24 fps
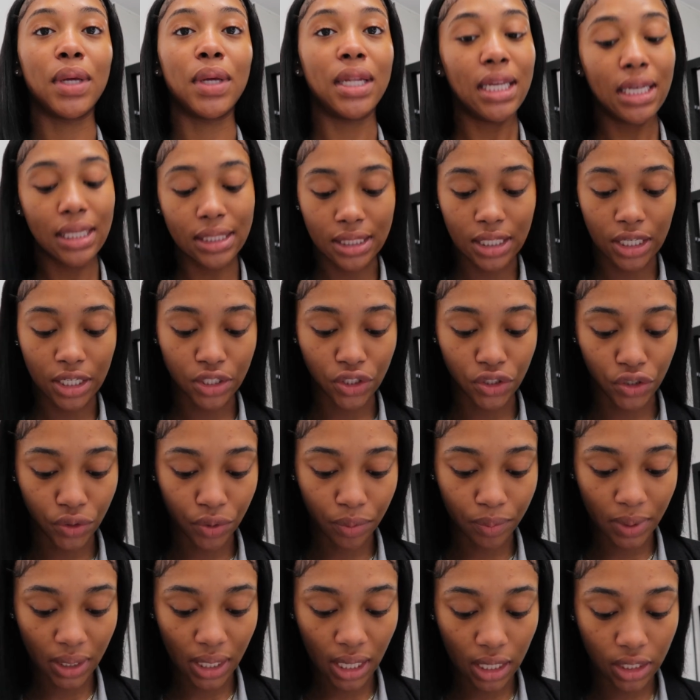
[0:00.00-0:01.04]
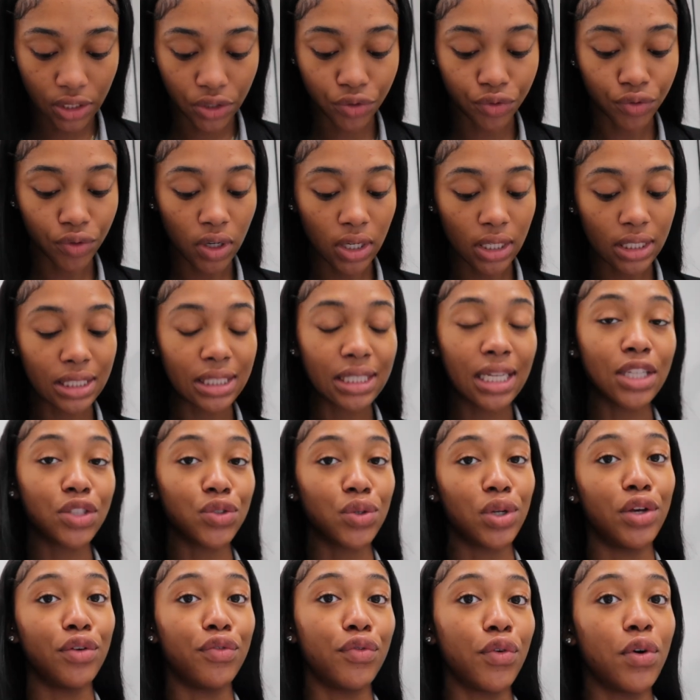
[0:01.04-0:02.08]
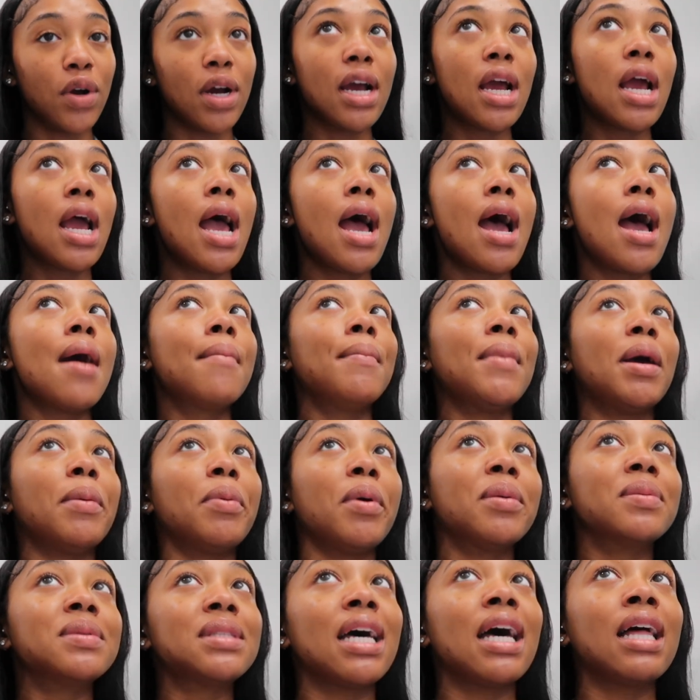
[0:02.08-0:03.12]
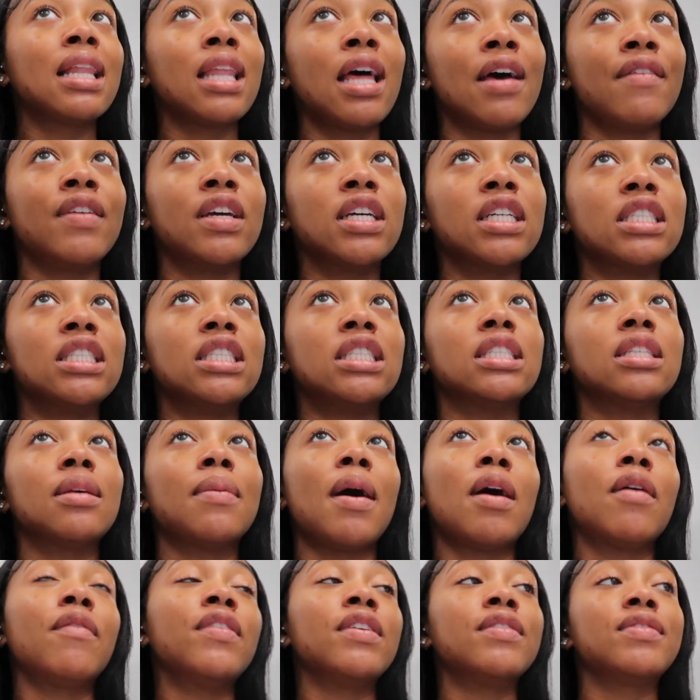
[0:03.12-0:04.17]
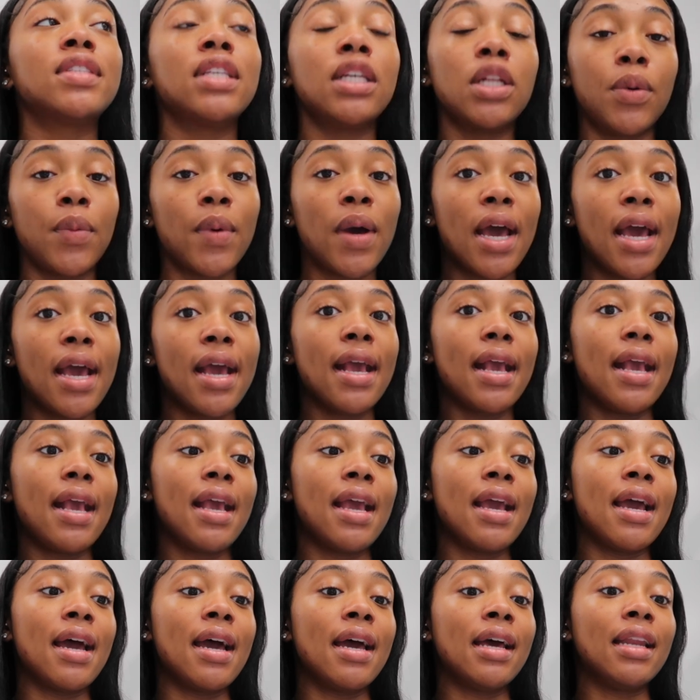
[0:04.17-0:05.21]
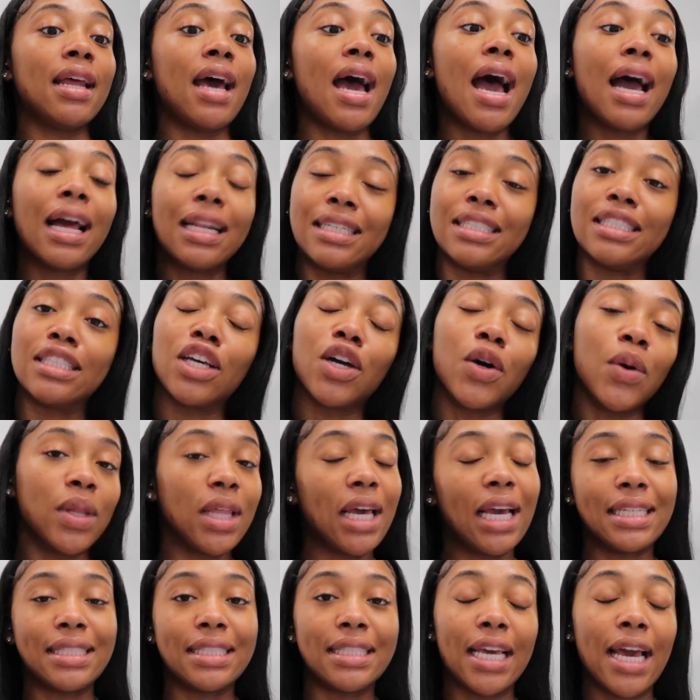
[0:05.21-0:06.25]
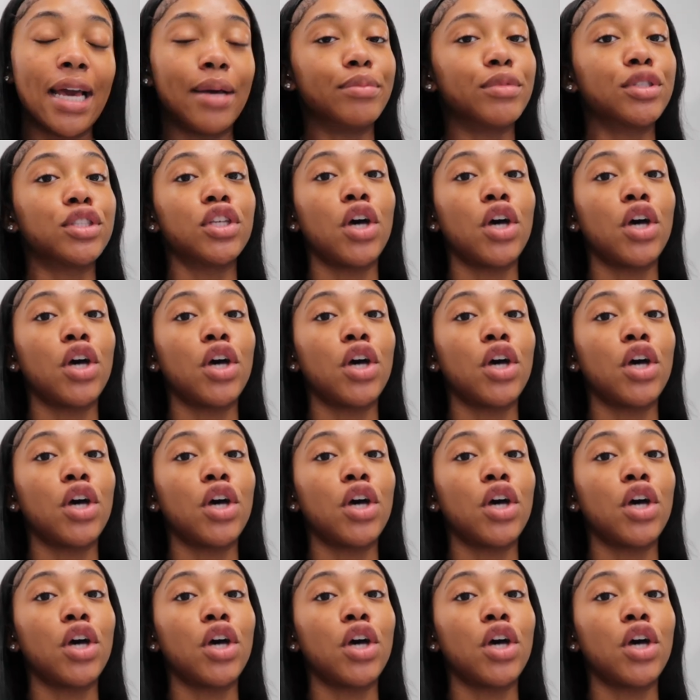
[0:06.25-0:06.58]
need to see her soon because girl, it's 10:24. My appointment's at 11. She's about 15 away and I need to go to the ATM.